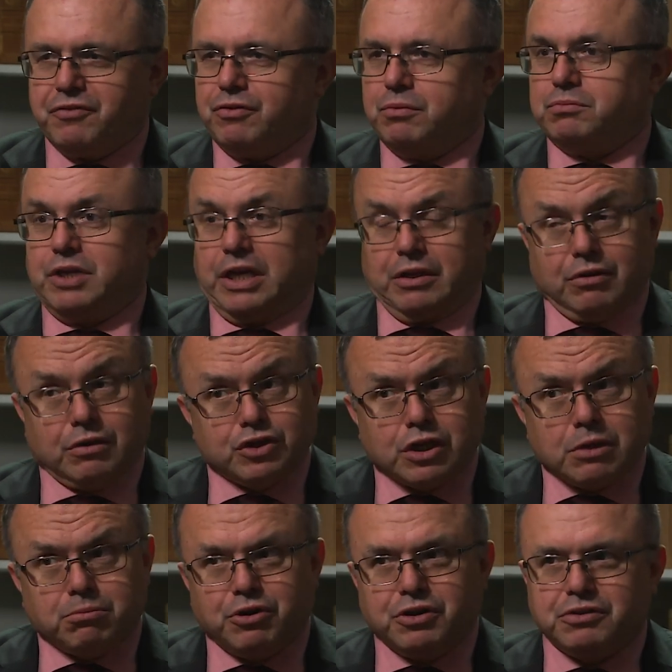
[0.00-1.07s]
from
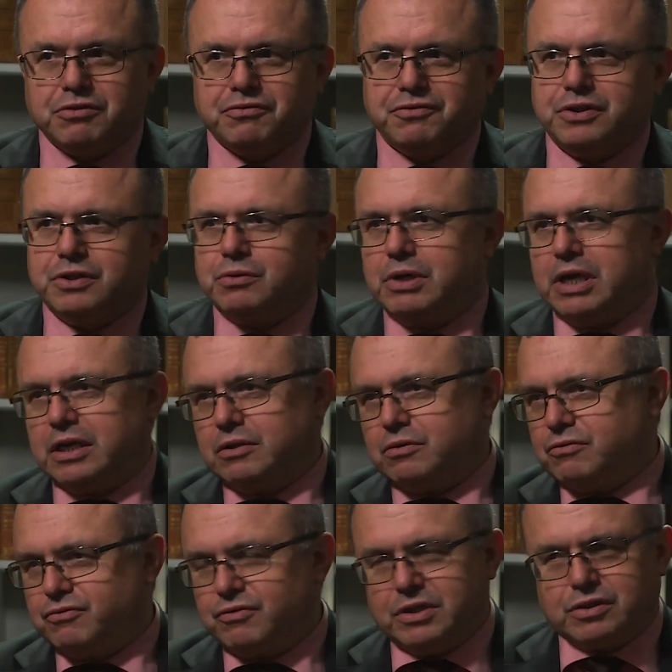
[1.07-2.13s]
technological point of view and
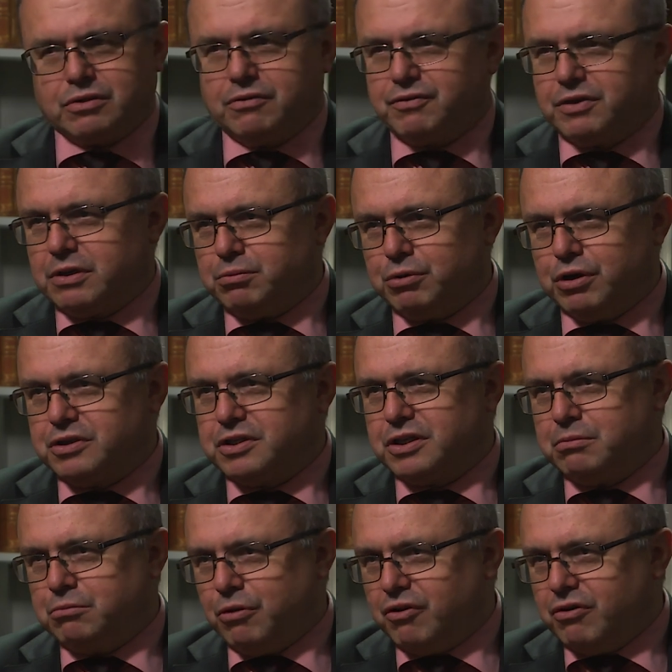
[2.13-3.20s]
or philosophical,
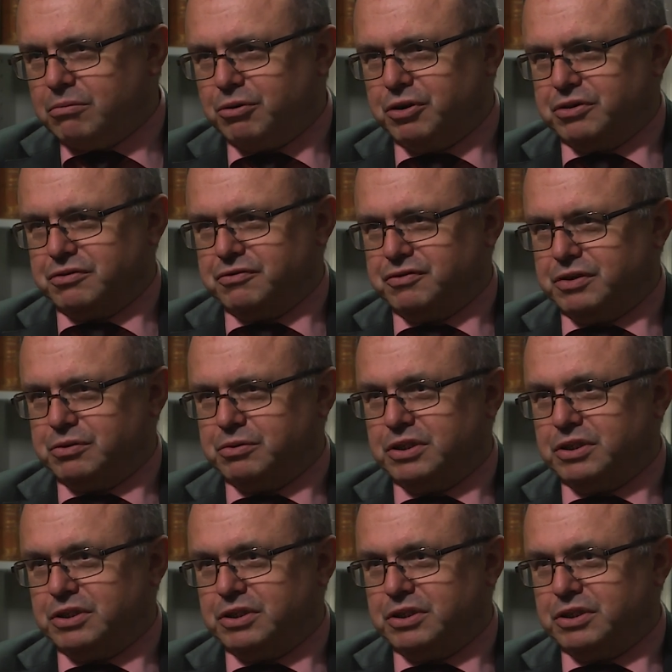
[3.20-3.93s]
political, moral point of view?